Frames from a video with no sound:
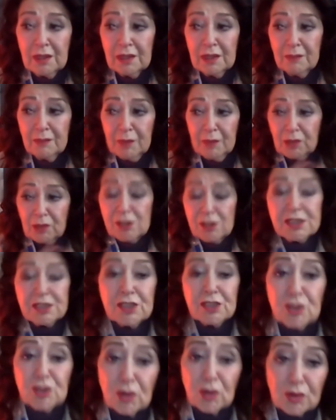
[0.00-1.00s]
because
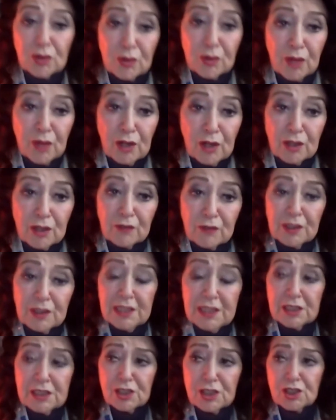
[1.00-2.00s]
he took the role of
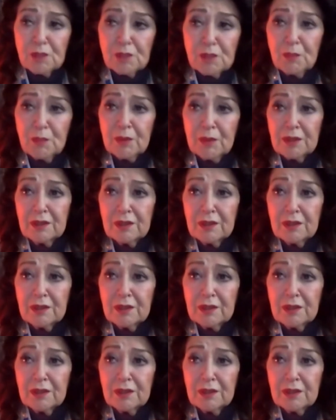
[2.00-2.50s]
leadership